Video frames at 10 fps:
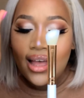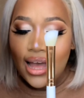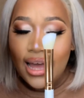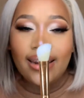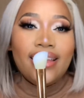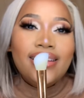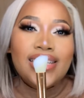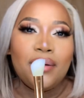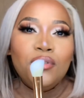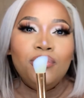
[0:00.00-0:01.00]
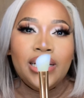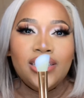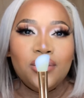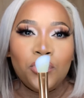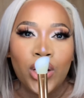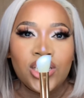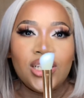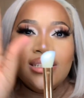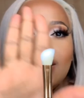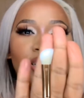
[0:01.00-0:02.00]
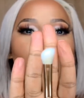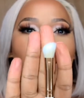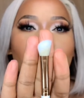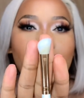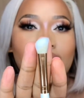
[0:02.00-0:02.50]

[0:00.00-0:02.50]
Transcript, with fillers: Another type of blending brush is this one that is